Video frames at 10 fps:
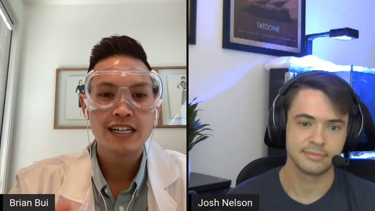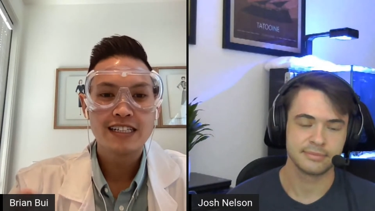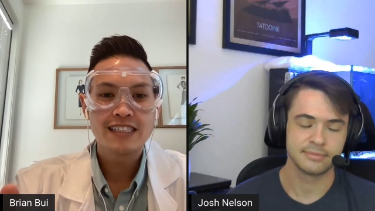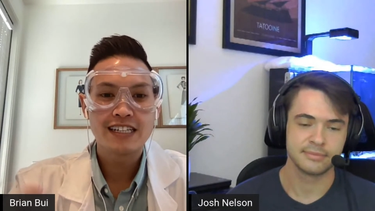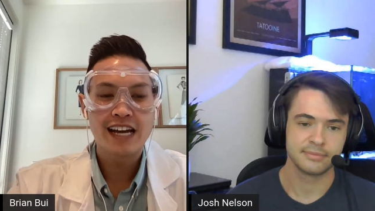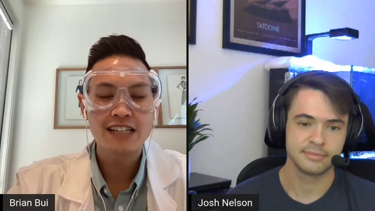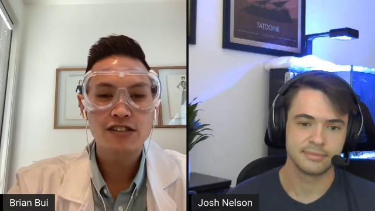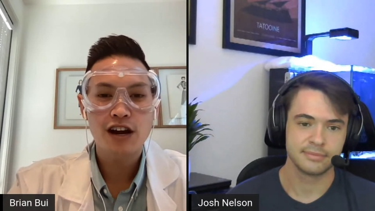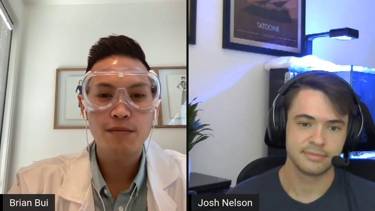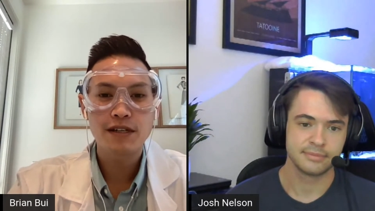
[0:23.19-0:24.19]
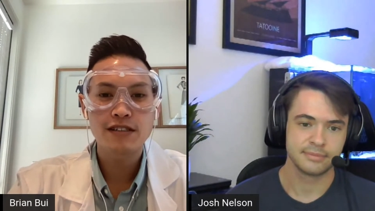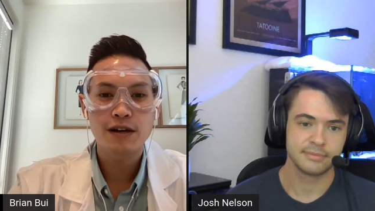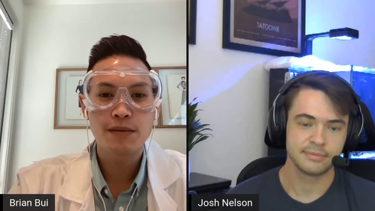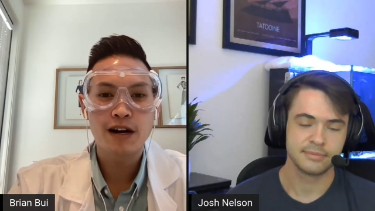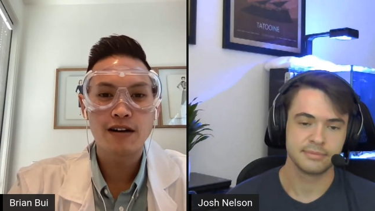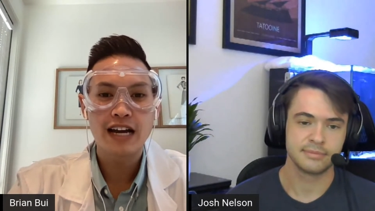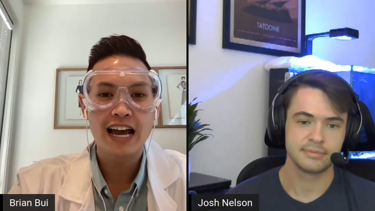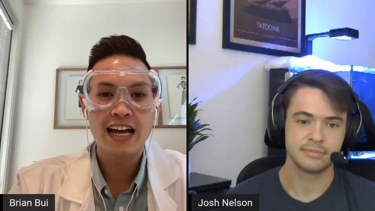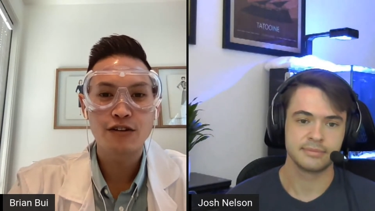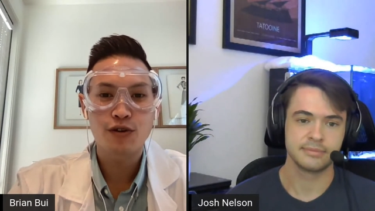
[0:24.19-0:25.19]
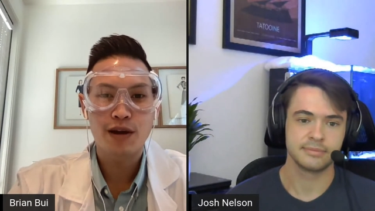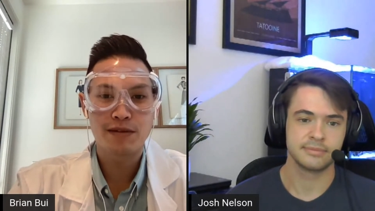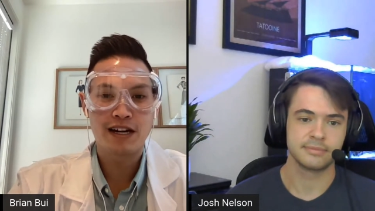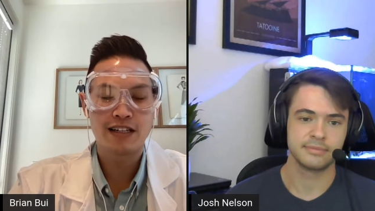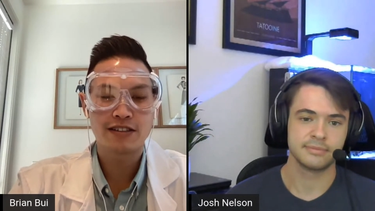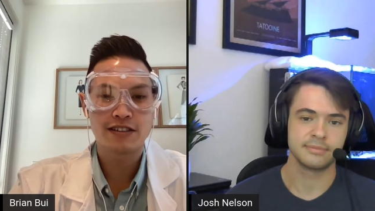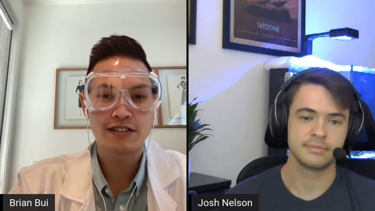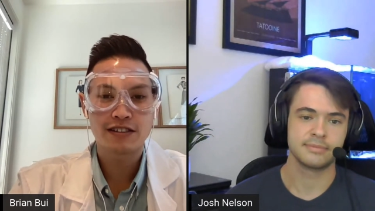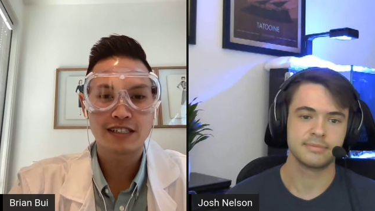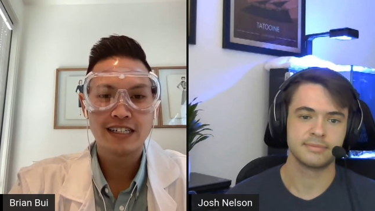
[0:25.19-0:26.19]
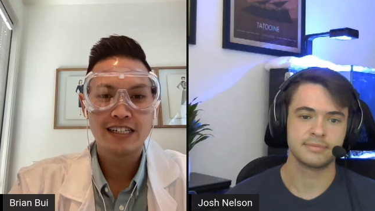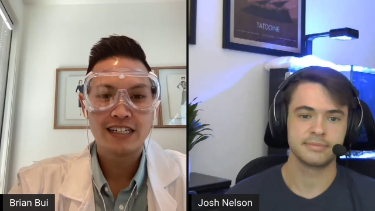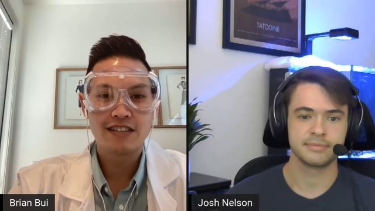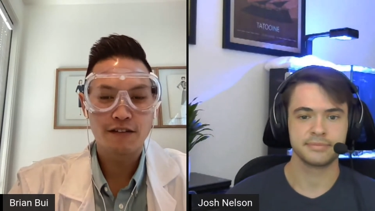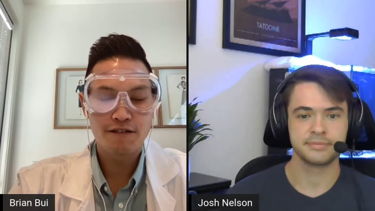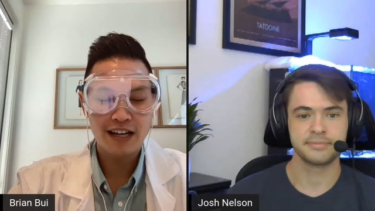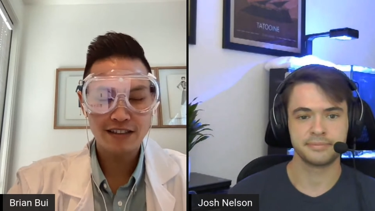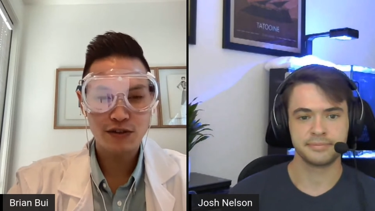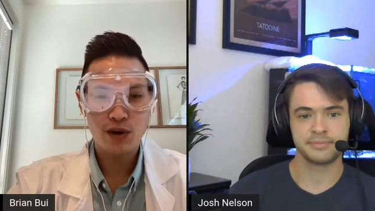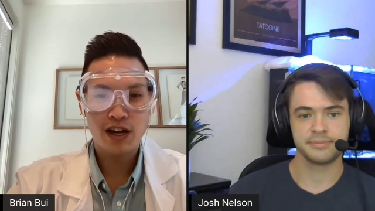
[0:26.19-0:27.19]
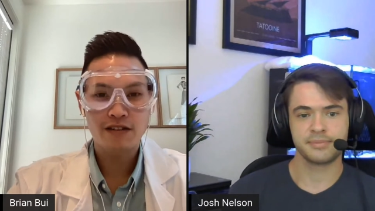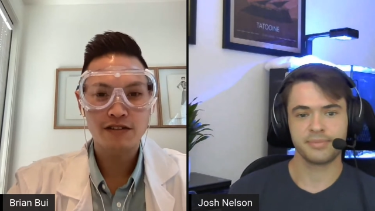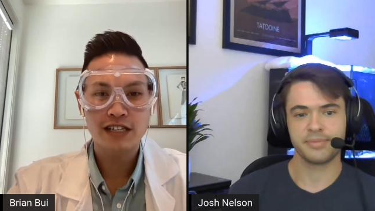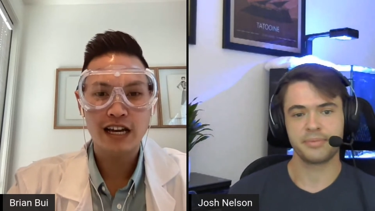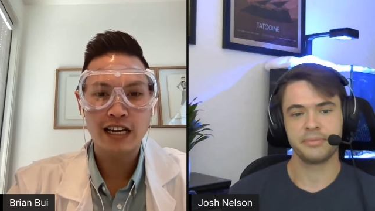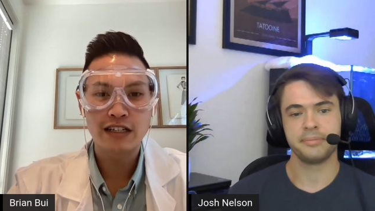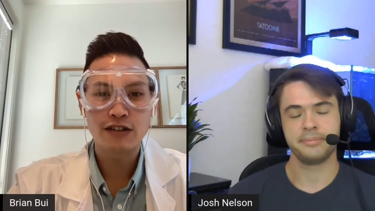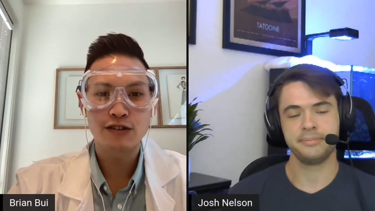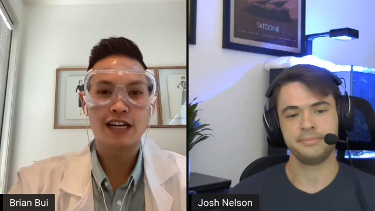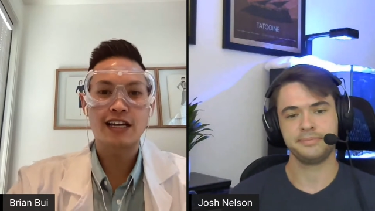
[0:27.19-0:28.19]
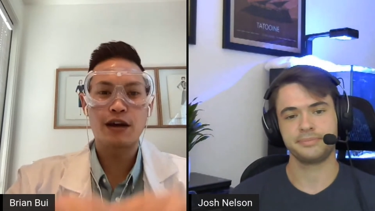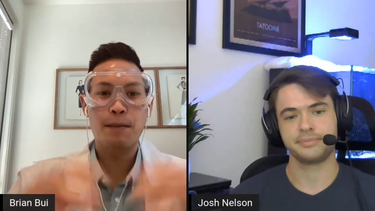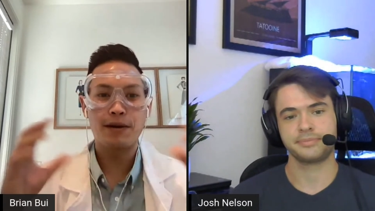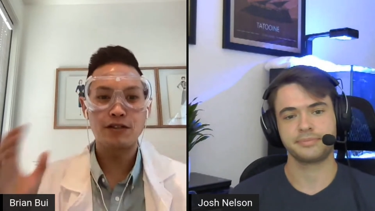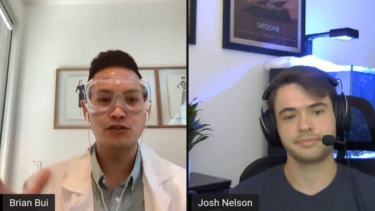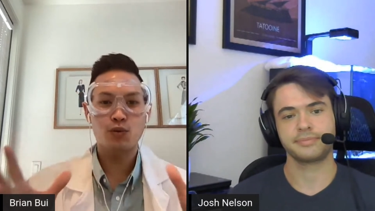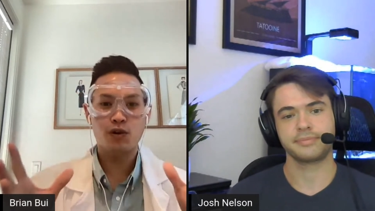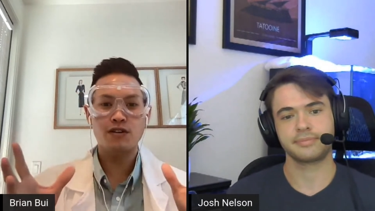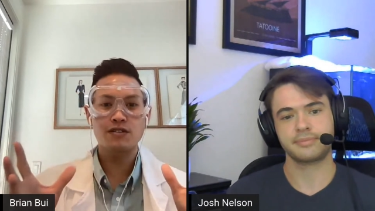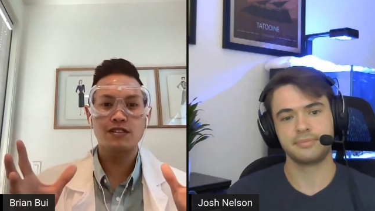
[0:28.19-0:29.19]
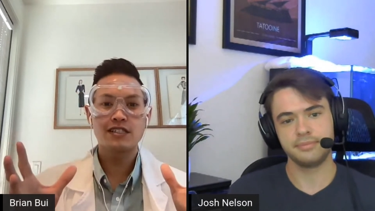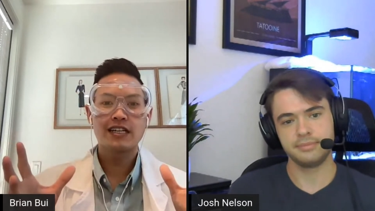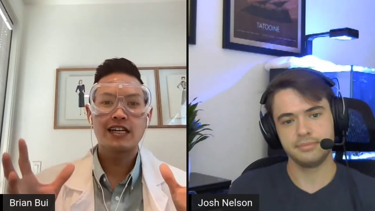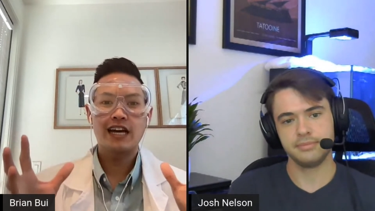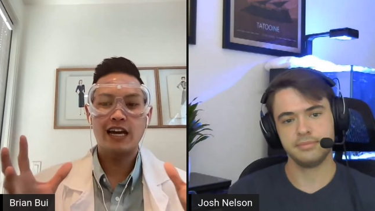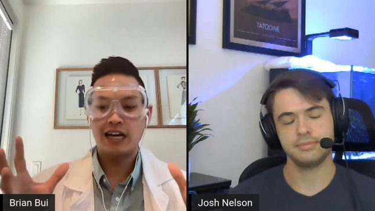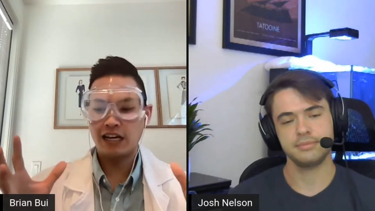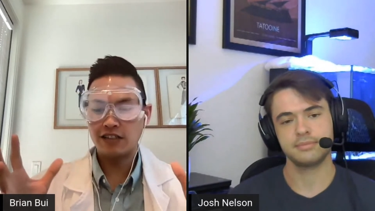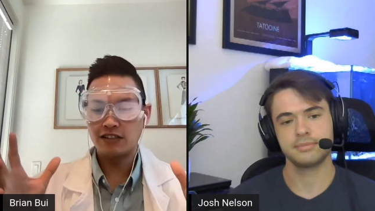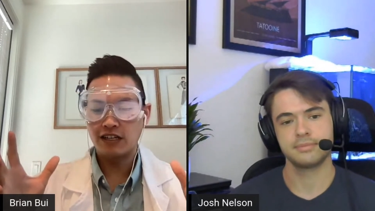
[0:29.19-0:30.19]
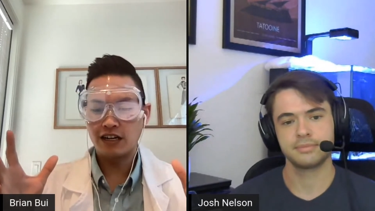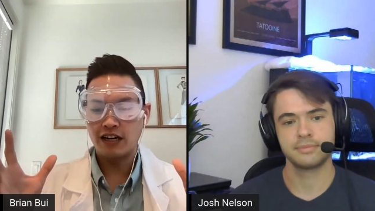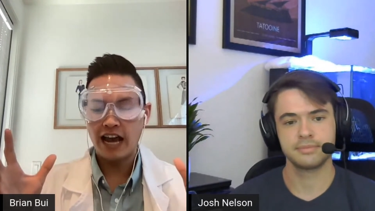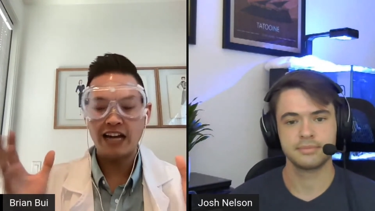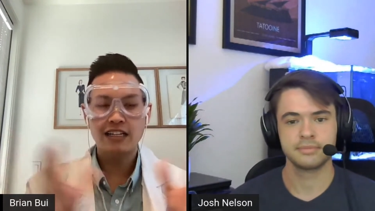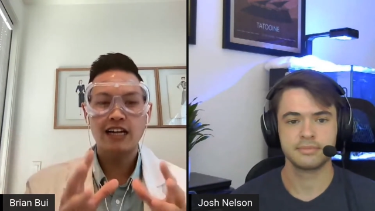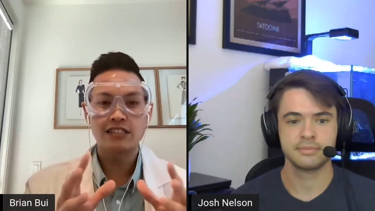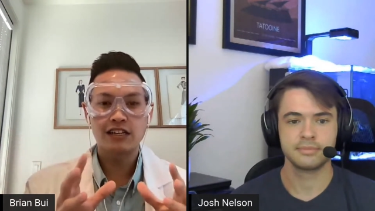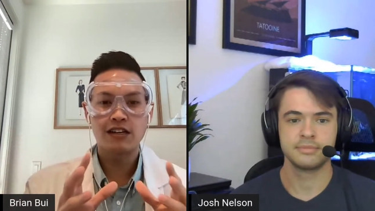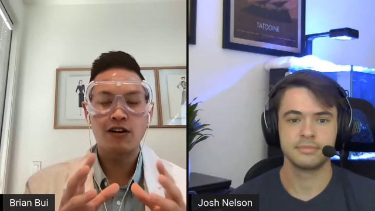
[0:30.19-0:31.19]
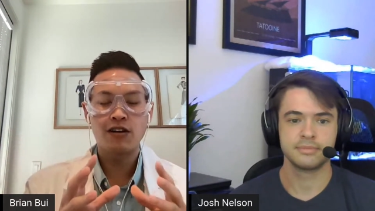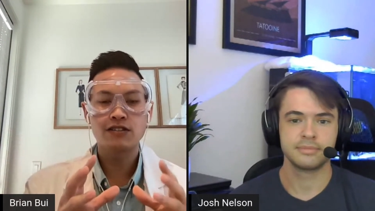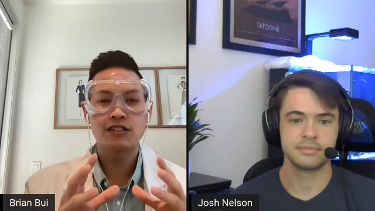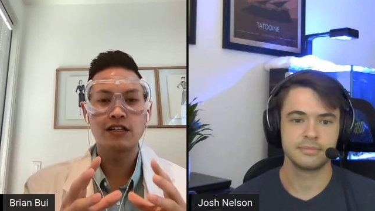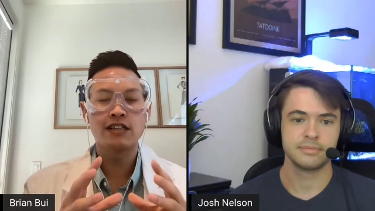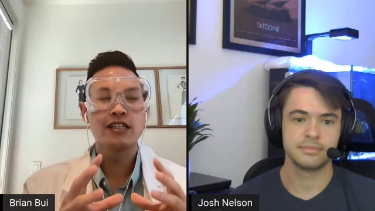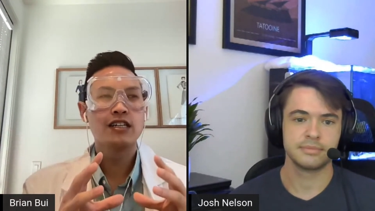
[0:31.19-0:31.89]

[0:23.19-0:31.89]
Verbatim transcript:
Speaker 1: today's topic's about n-gram analysis. It's a fancy way of saying you're taking a bunch of words and uh, analyzing it all to